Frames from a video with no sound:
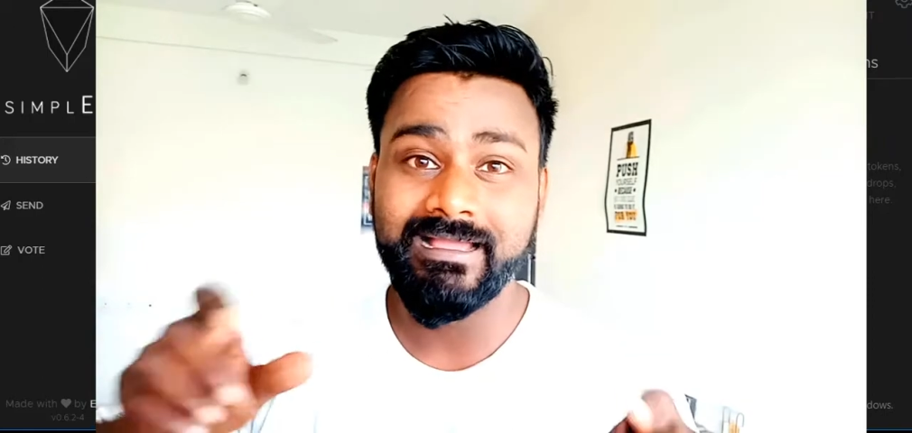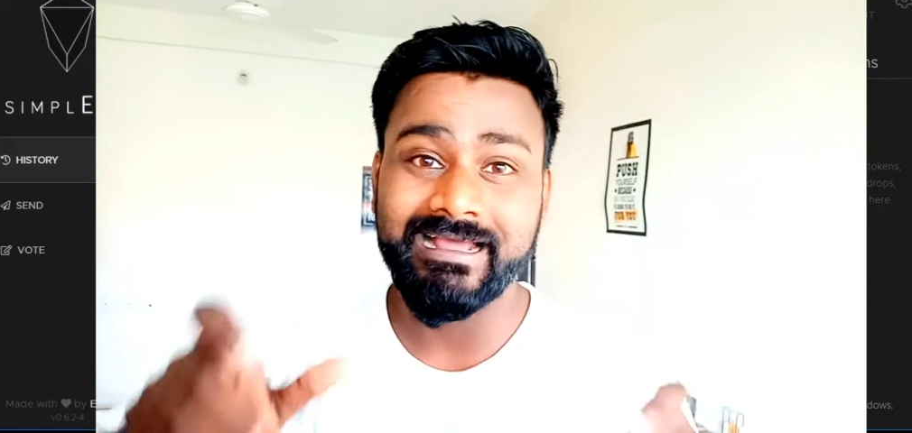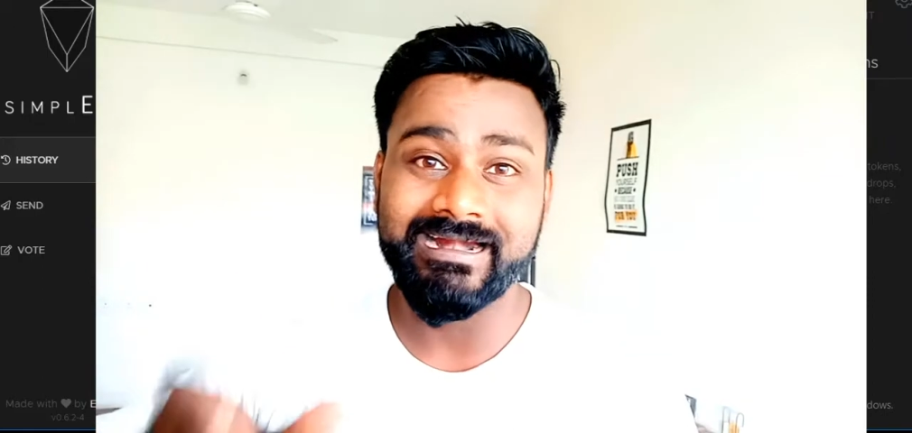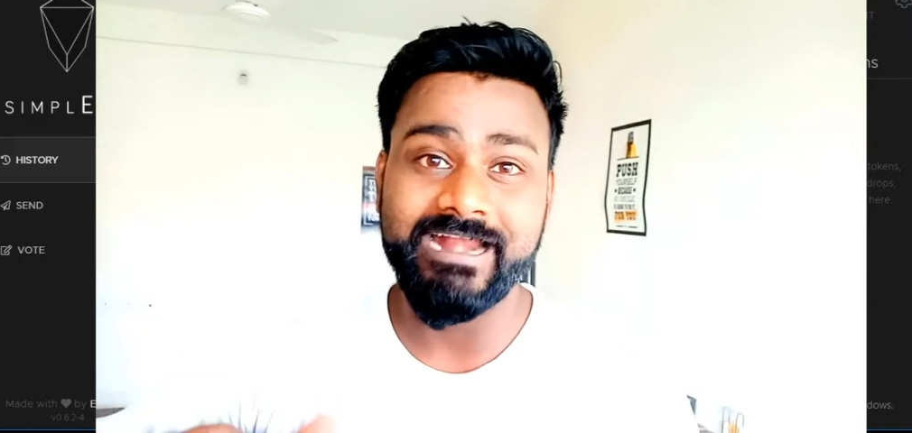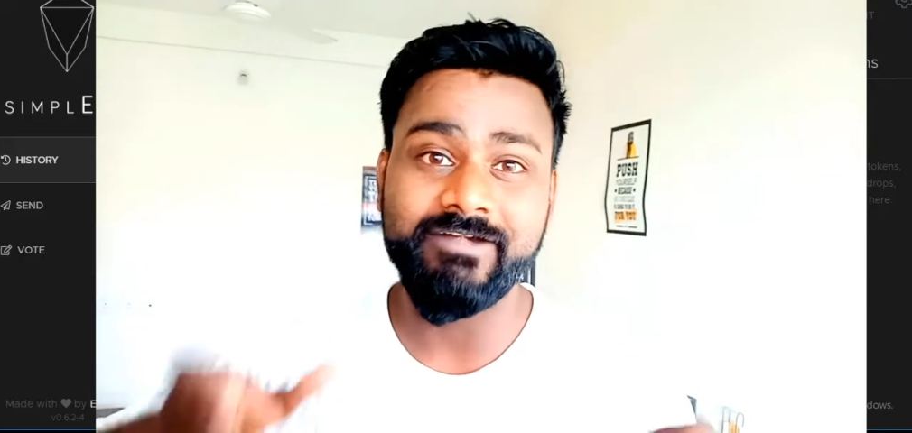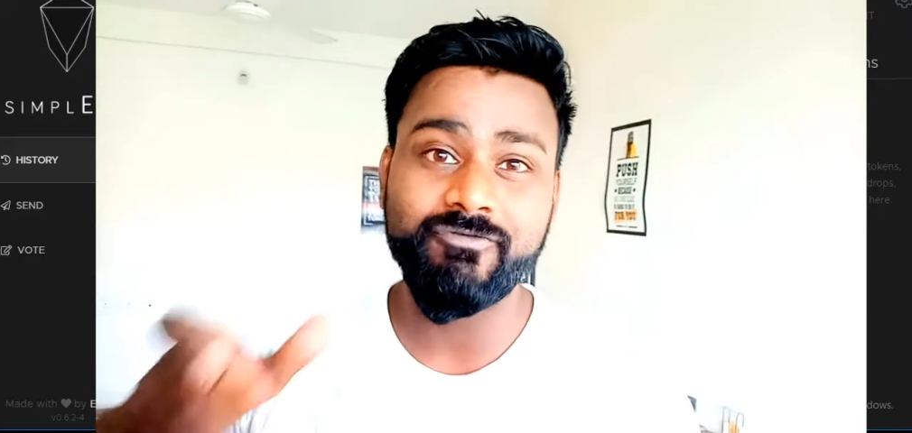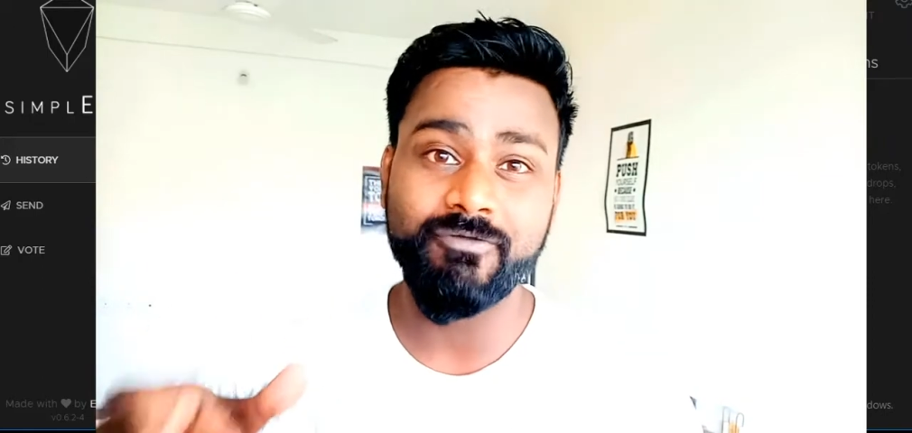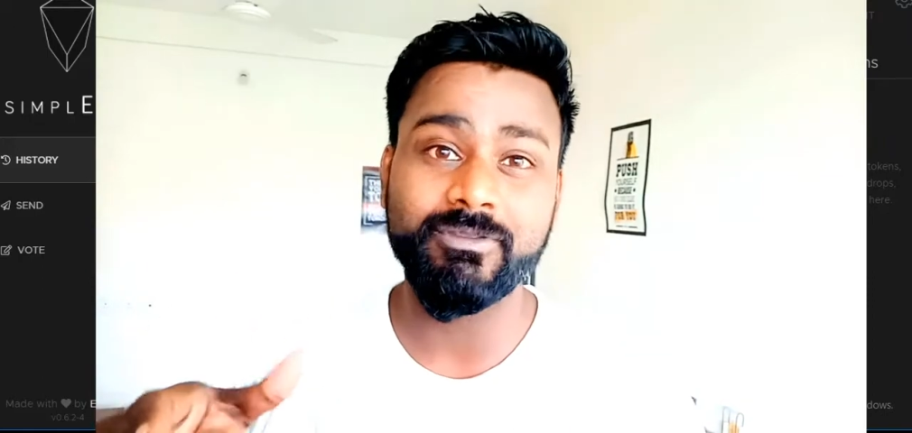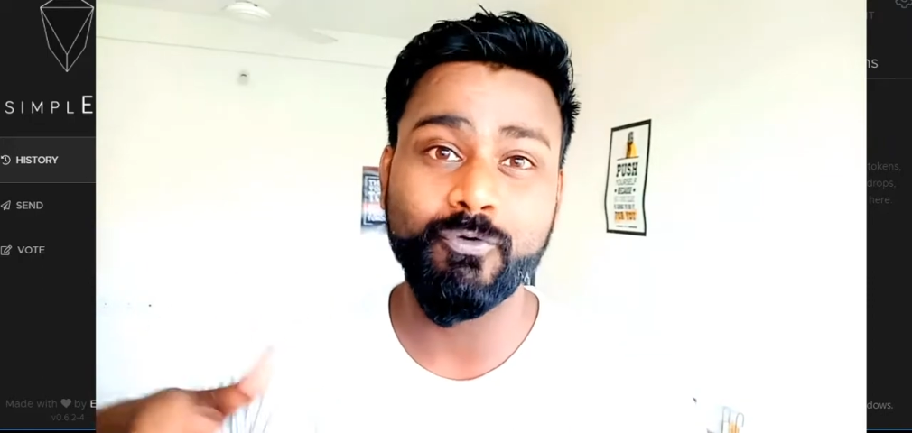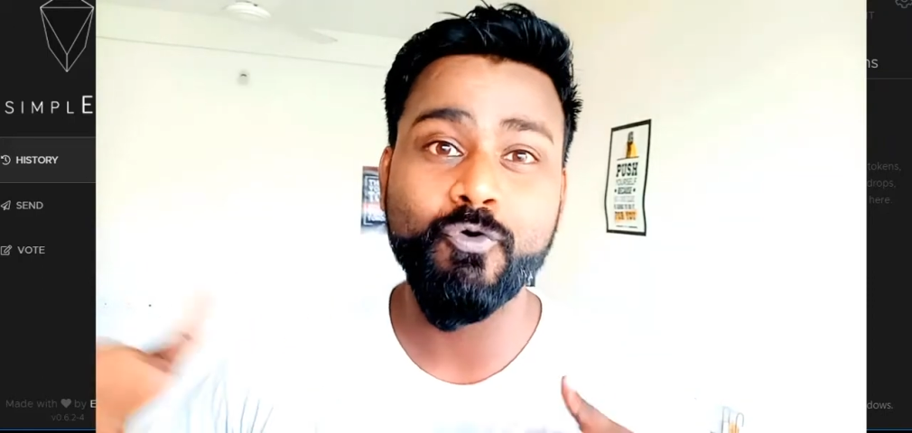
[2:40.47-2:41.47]
right
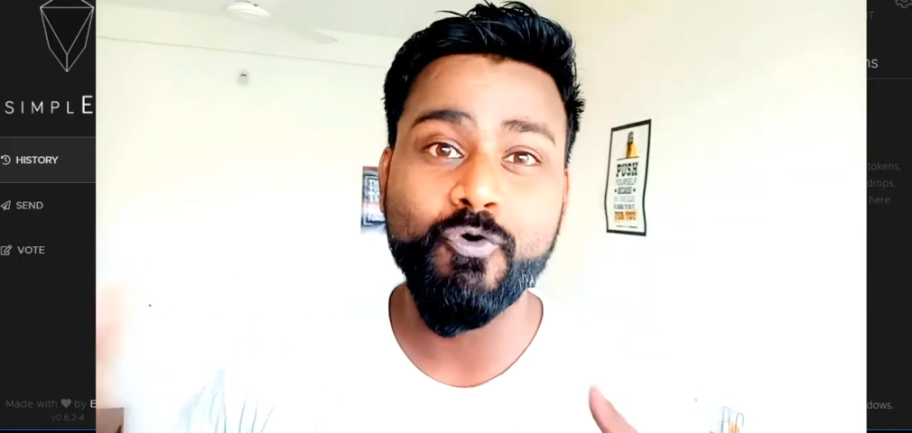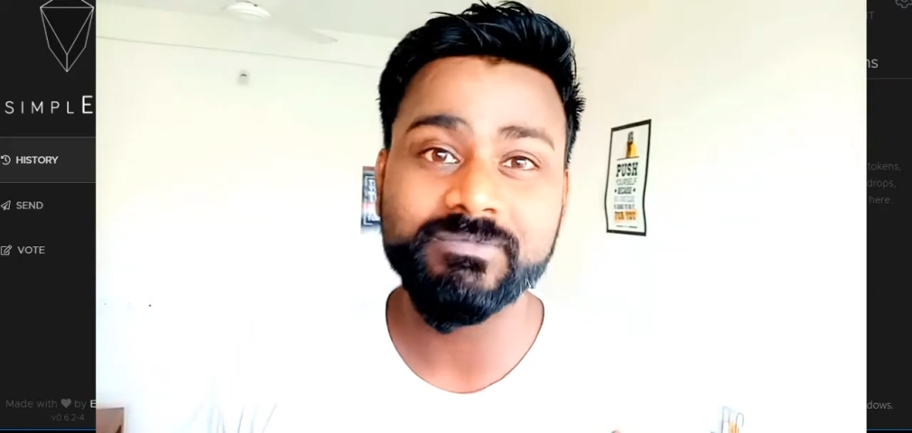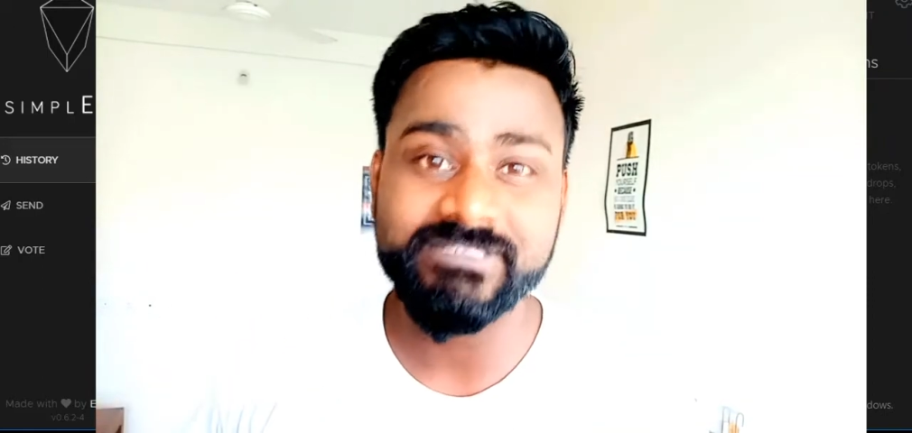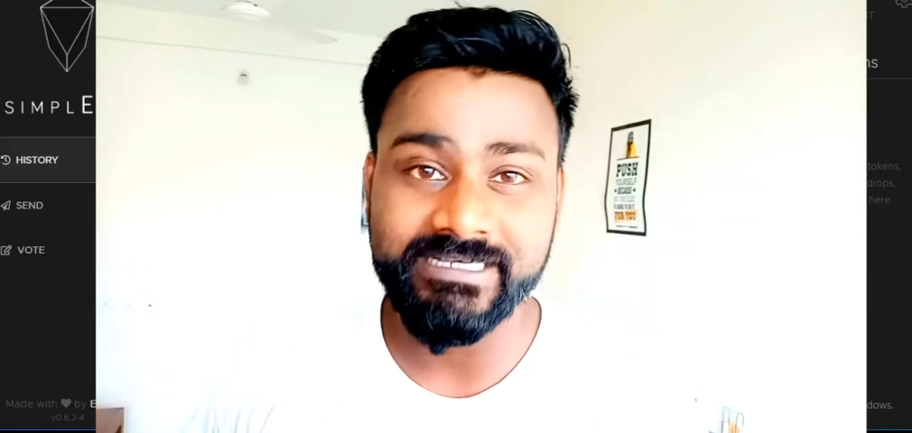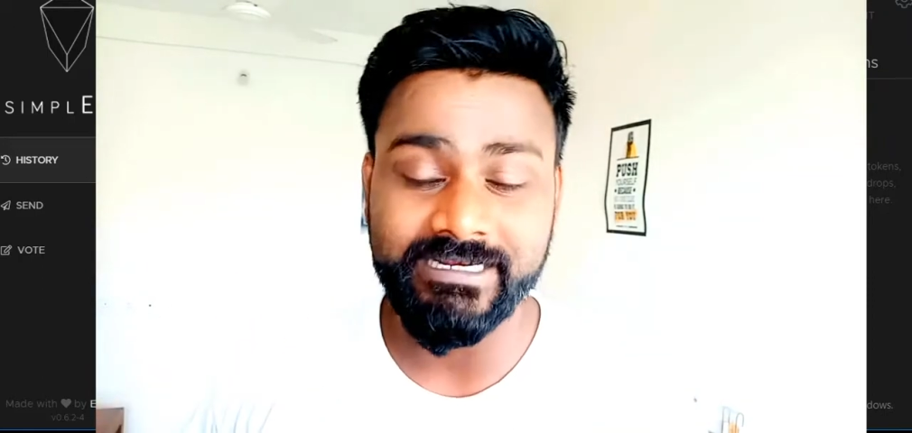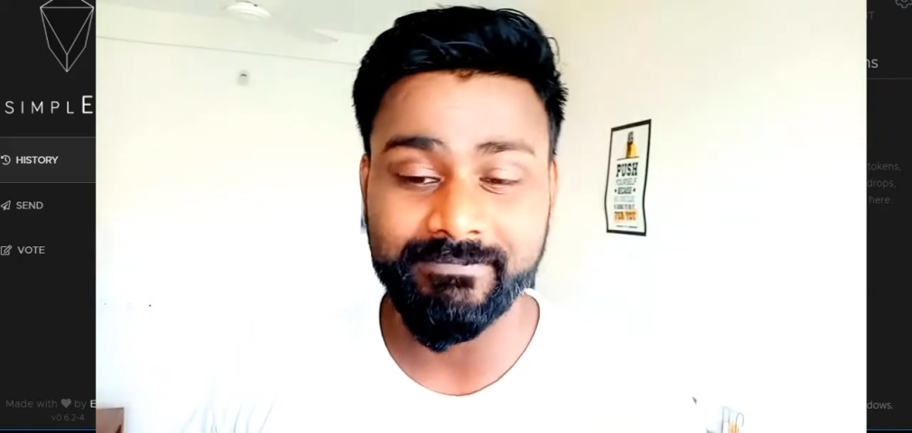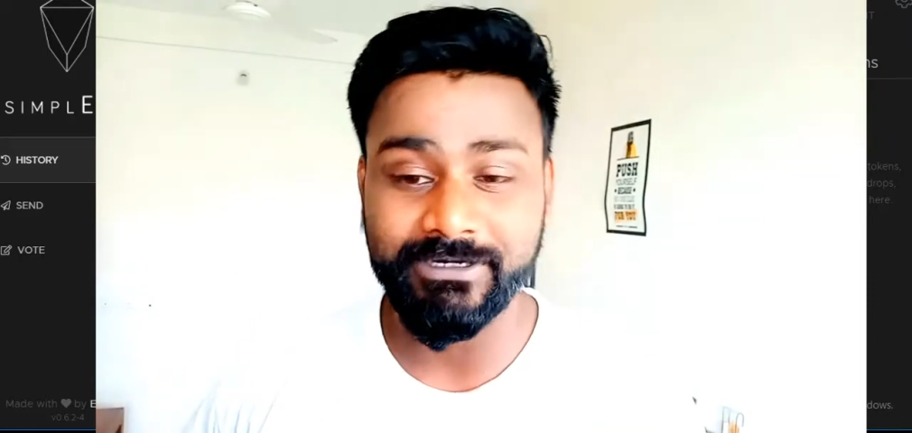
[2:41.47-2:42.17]
from the home screen,